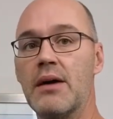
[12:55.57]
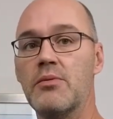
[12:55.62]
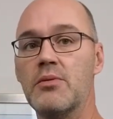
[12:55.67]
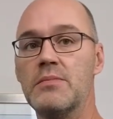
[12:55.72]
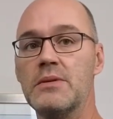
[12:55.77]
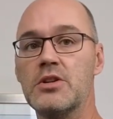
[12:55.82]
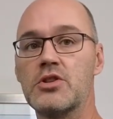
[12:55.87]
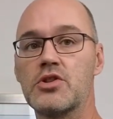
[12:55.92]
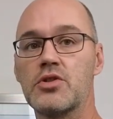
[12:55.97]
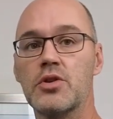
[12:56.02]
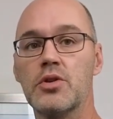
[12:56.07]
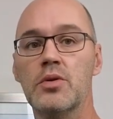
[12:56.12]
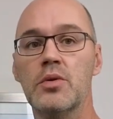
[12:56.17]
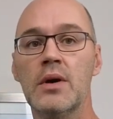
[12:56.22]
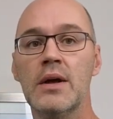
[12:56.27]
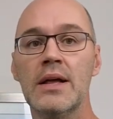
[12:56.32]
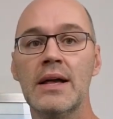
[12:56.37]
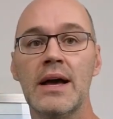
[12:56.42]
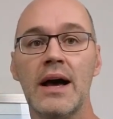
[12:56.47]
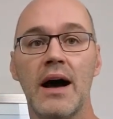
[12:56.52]
That would be
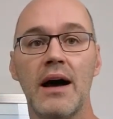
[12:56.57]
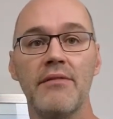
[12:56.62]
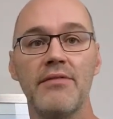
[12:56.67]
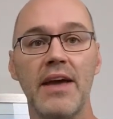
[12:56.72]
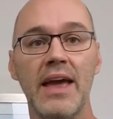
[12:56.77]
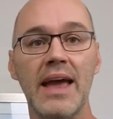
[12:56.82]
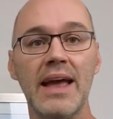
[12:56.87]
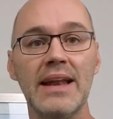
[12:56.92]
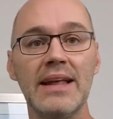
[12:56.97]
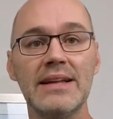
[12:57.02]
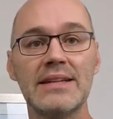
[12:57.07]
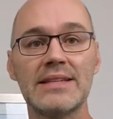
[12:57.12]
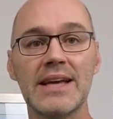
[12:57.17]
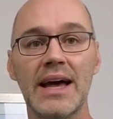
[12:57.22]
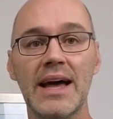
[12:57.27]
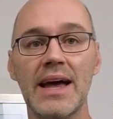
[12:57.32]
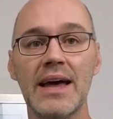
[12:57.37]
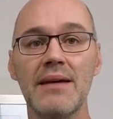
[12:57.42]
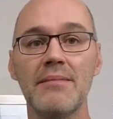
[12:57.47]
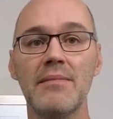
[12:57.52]
true of any
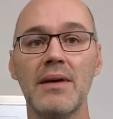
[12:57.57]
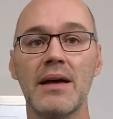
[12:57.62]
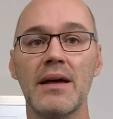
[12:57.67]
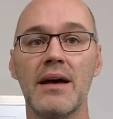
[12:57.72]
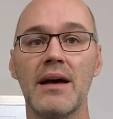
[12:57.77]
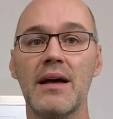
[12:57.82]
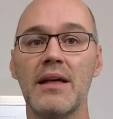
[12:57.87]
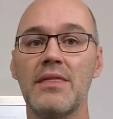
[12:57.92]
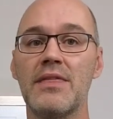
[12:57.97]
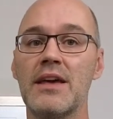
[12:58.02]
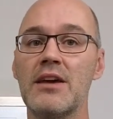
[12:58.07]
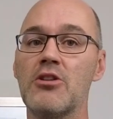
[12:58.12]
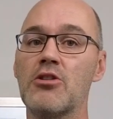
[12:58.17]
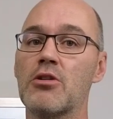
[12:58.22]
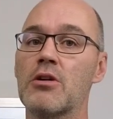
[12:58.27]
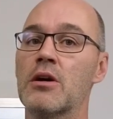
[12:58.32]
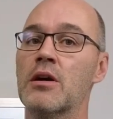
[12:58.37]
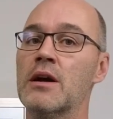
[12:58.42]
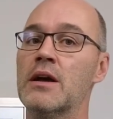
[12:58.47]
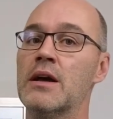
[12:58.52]
time that
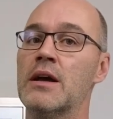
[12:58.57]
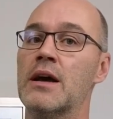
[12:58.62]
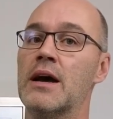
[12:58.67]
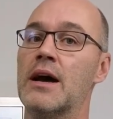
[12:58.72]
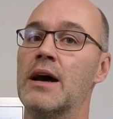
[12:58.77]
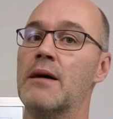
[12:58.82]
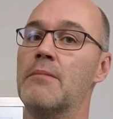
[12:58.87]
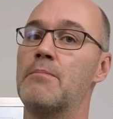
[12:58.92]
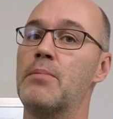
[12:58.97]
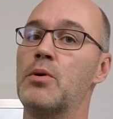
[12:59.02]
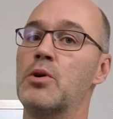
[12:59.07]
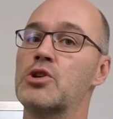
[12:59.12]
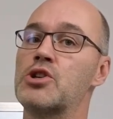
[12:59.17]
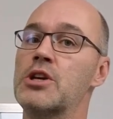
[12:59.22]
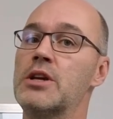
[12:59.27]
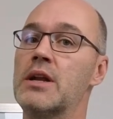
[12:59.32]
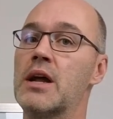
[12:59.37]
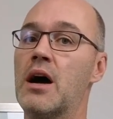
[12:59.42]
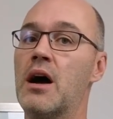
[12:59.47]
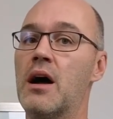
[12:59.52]
you're
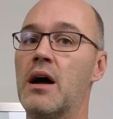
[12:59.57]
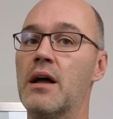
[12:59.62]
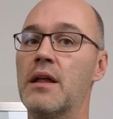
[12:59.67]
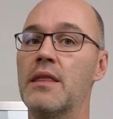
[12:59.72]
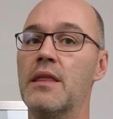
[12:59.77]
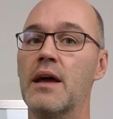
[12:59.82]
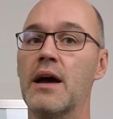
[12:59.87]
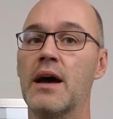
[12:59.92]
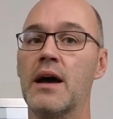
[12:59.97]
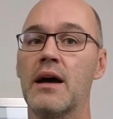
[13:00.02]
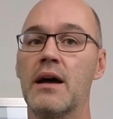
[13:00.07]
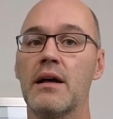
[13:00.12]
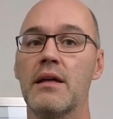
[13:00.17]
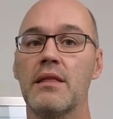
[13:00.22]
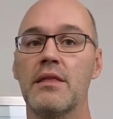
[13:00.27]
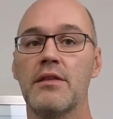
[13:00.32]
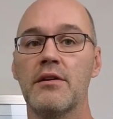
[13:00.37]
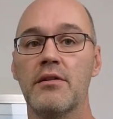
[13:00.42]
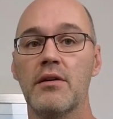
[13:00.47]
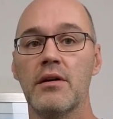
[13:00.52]
pushing on
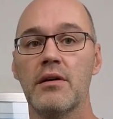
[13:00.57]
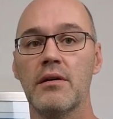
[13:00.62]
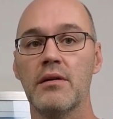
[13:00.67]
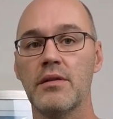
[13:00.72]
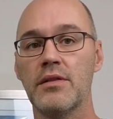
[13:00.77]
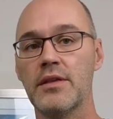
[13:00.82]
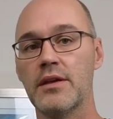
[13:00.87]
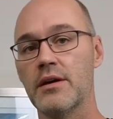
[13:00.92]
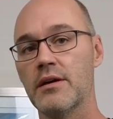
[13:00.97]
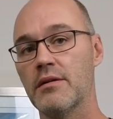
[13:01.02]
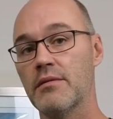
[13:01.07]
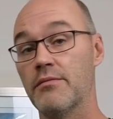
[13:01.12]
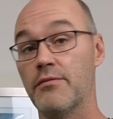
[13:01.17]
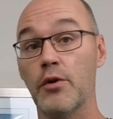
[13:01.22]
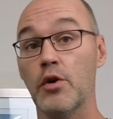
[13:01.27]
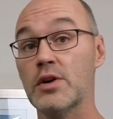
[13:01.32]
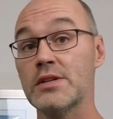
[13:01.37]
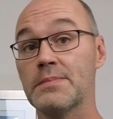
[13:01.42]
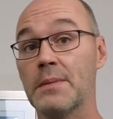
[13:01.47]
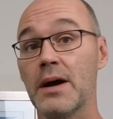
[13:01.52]
the
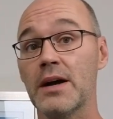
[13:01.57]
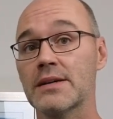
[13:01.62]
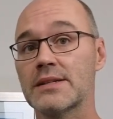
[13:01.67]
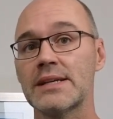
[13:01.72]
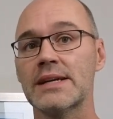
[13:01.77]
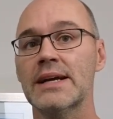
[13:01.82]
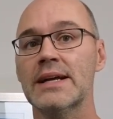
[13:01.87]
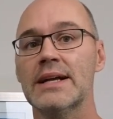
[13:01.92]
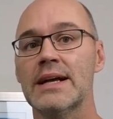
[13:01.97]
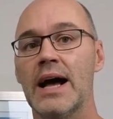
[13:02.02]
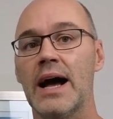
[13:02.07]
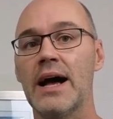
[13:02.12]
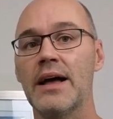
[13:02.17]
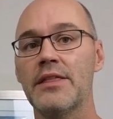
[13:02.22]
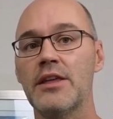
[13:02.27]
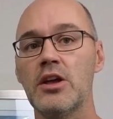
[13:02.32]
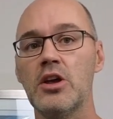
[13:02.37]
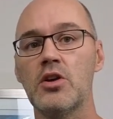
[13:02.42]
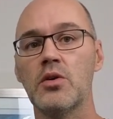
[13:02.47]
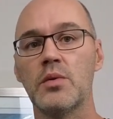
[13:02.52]
voice box,
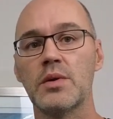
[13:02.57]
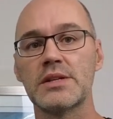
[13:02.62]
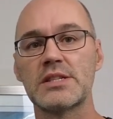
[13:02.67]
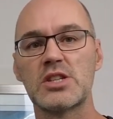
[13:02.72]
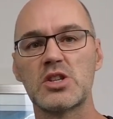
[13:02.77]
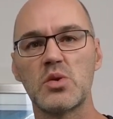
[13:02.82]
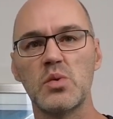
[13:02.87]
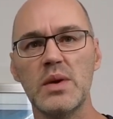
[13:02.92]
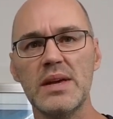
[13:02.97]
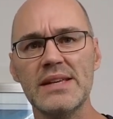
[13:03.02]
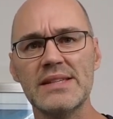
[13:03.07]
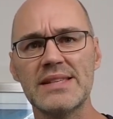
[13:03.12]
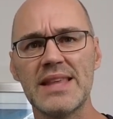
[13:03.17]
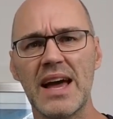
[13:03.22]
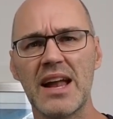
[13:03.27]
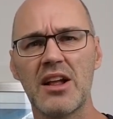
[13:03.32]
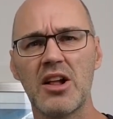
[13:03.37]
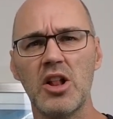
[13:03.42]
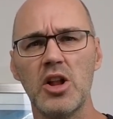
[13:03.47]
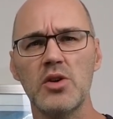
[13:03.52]
that you don't want to squeeze
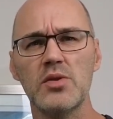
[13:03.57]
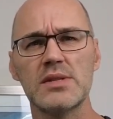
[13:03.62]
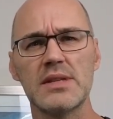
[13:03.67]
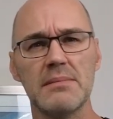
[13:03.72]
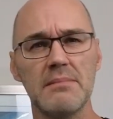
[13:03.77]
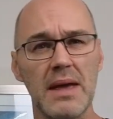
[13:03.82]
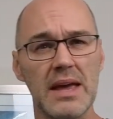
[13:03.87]
that closed